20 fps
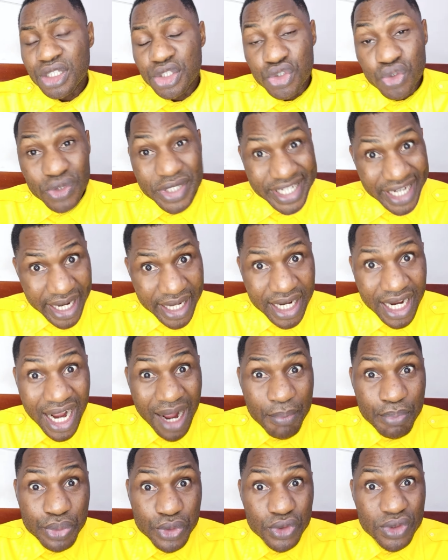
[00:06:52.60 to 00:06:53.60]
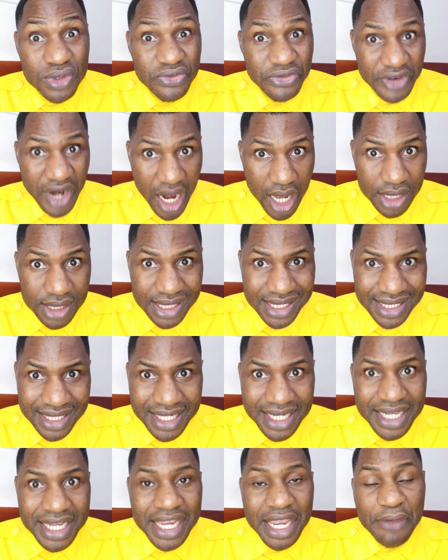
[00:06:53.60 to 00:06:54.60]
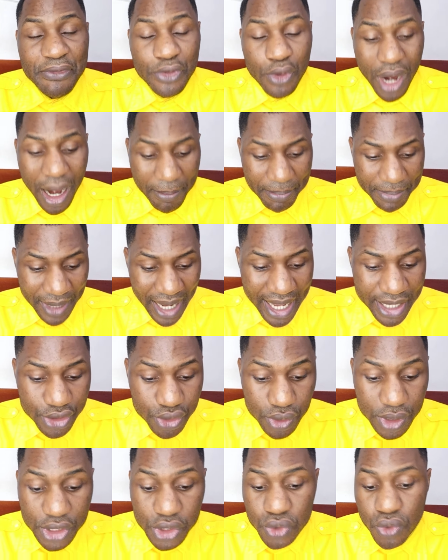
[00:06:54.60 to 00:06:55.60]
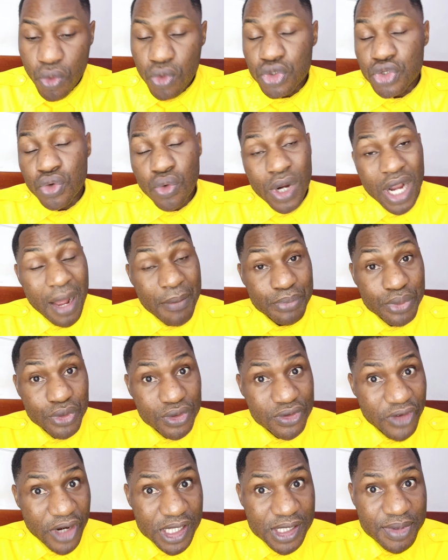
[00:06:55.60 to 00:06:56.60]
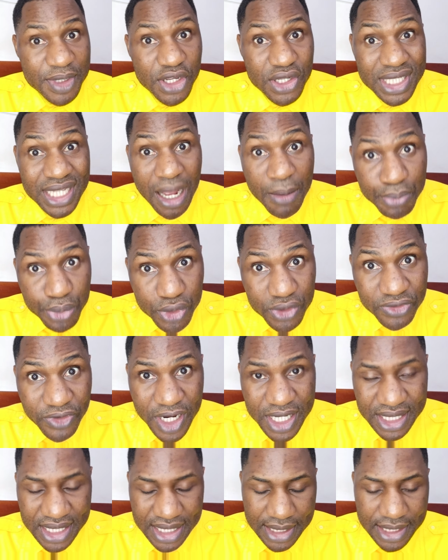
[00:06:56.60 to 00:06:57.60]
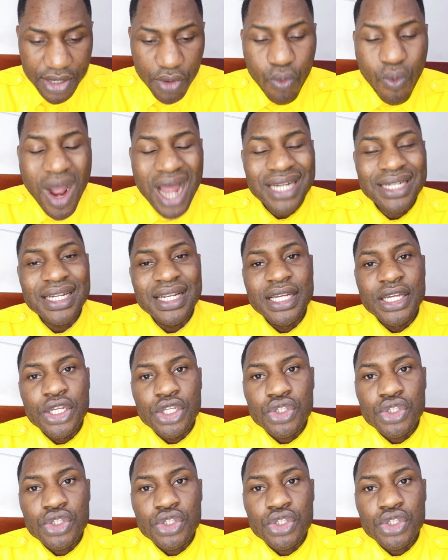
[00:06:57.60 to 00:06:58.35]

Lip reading: you check Campus France. If you apply to this school through Campus France, because Campus France is the one